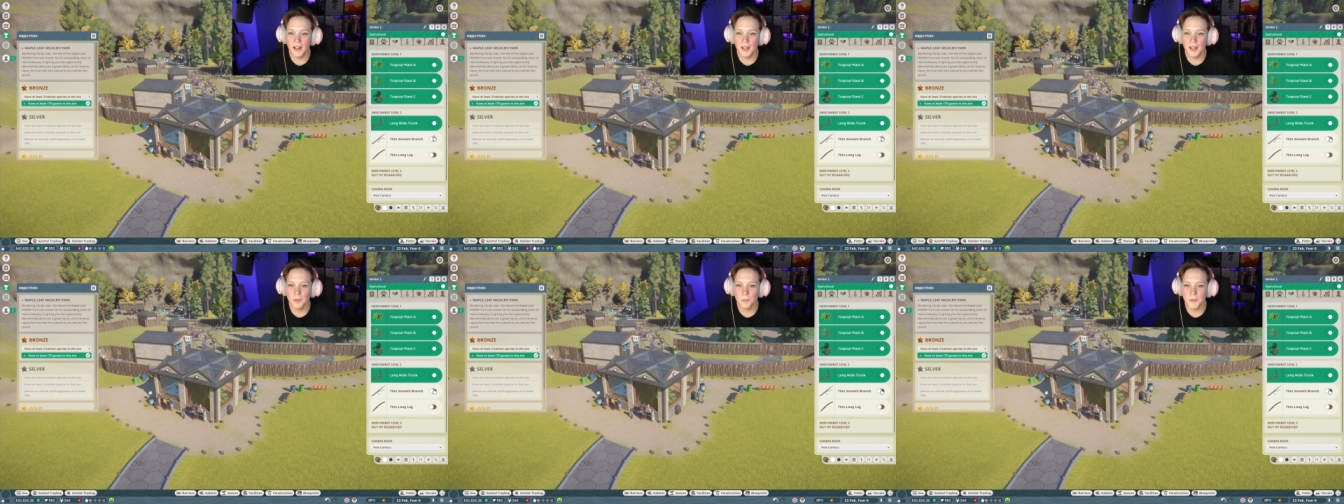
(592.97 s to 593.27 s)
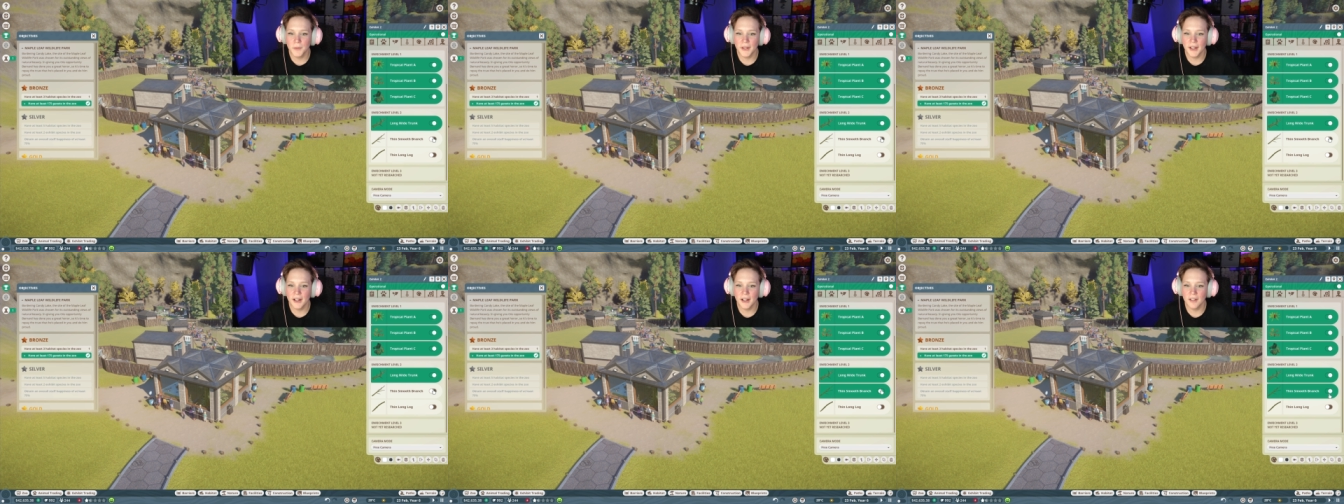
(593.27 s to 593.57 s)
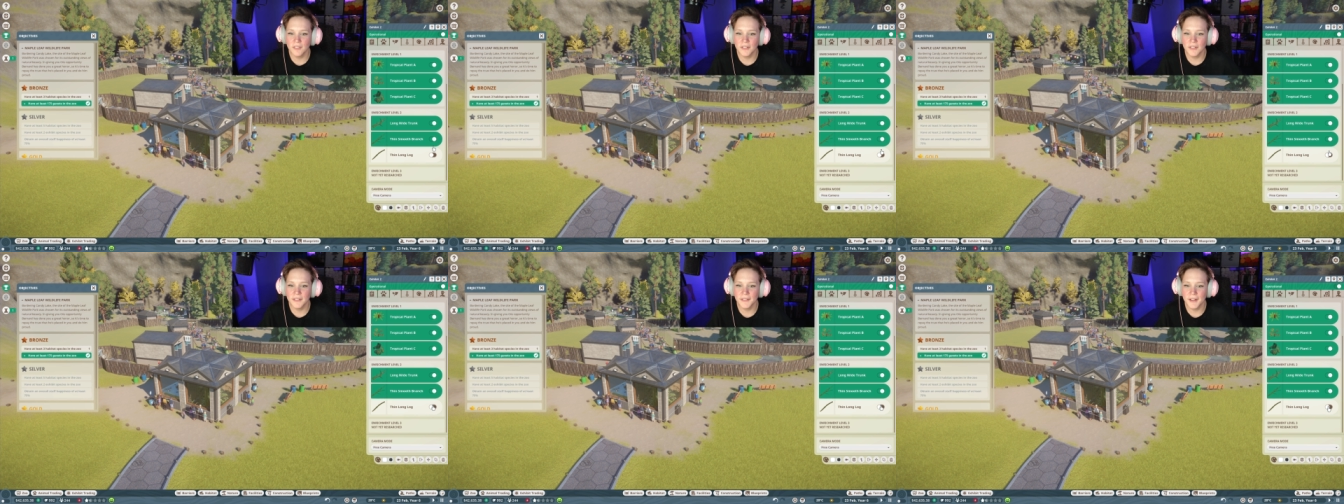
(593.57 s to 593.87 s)
oh, and we
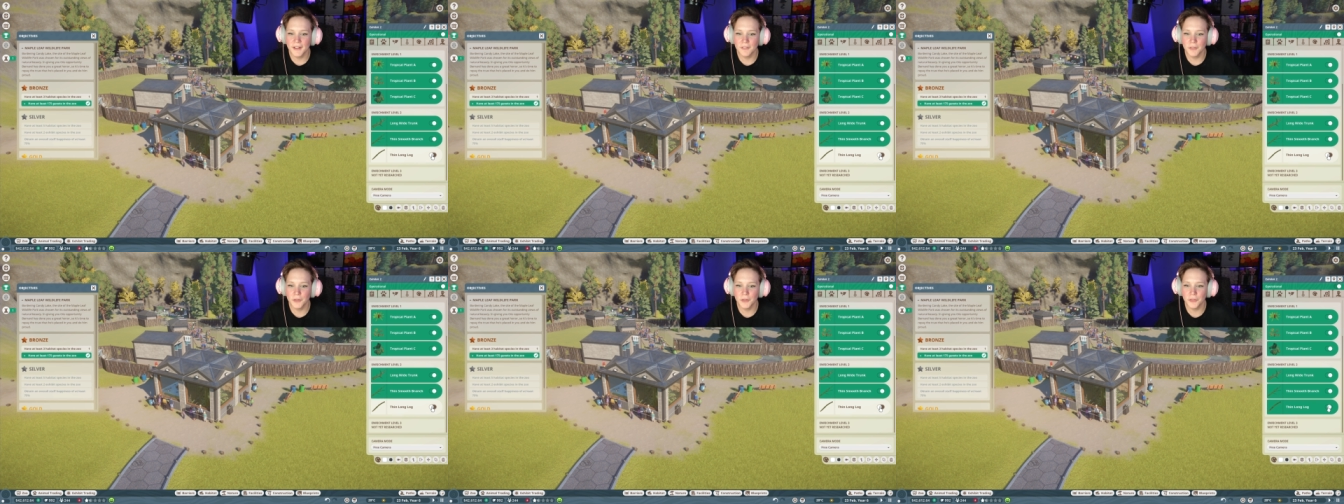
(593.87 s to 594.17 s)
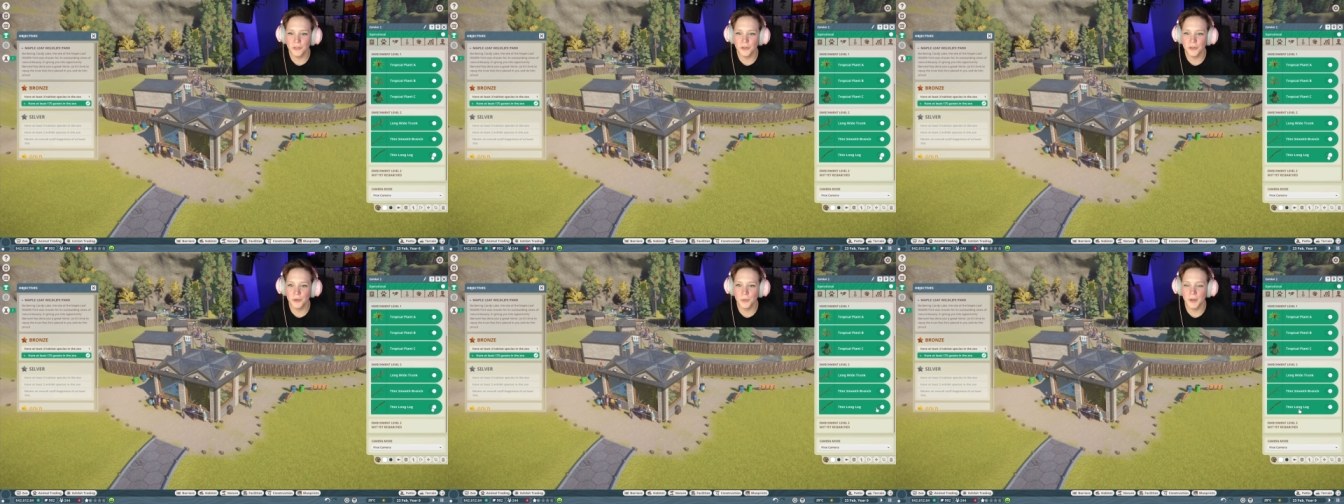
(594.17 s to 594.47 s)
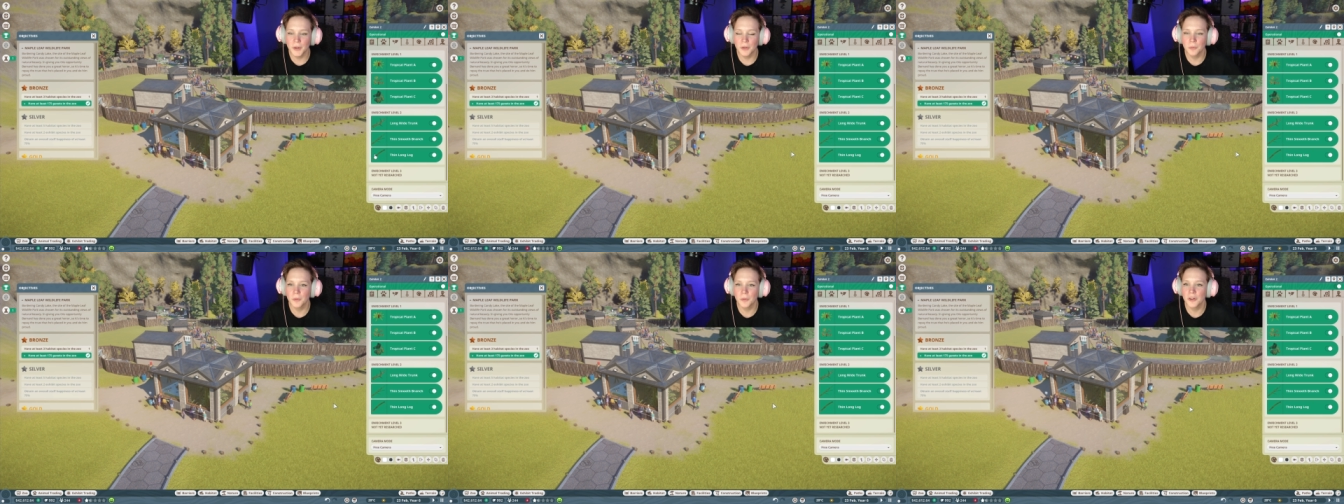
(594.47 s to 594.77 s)
have level two
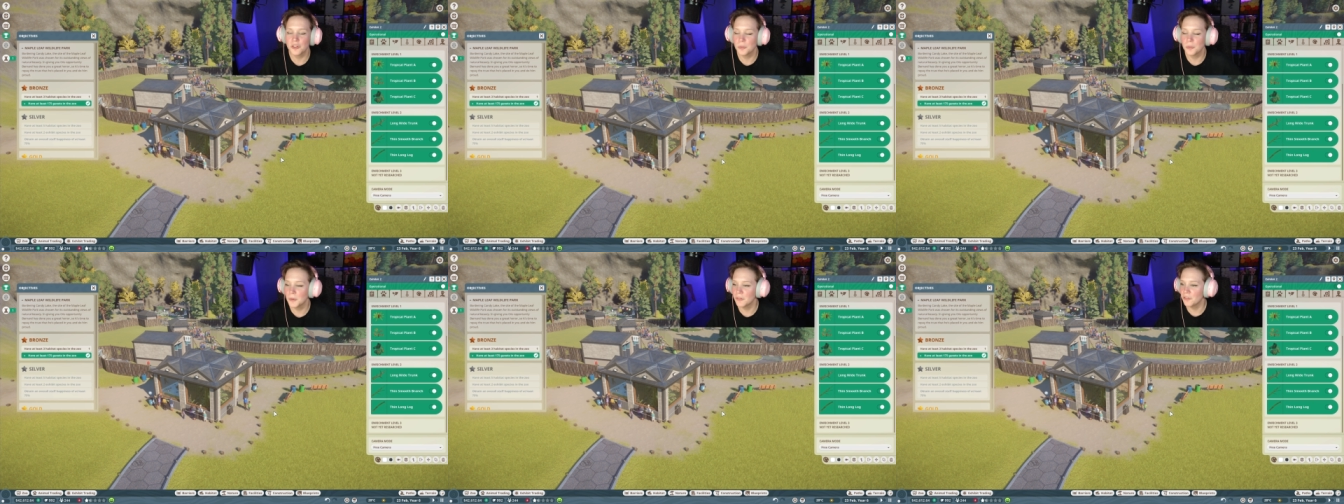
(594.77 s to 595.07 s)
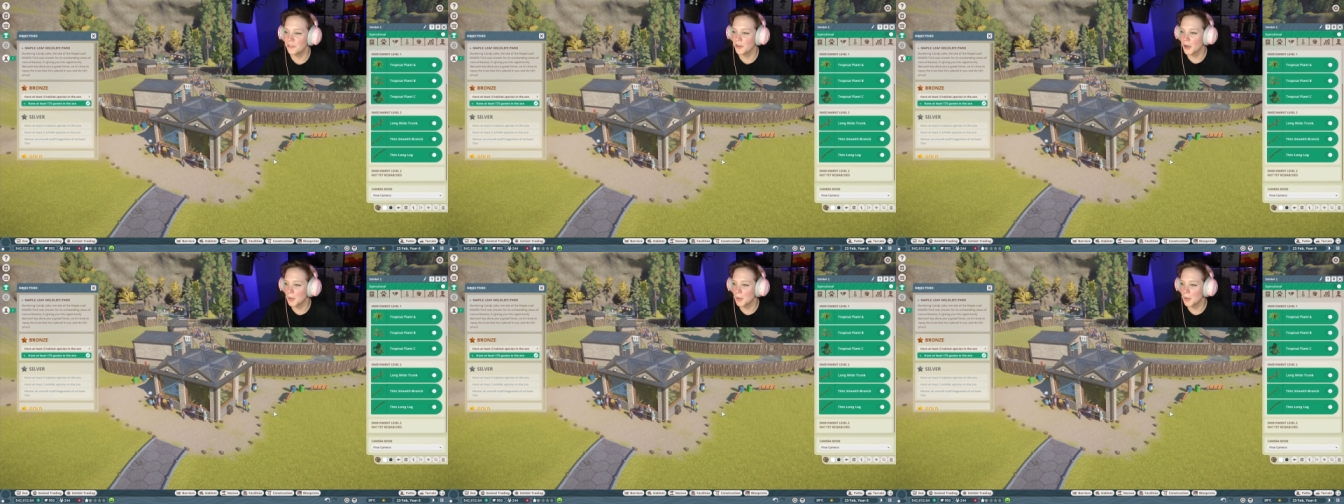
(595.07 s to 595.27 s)
enrichment for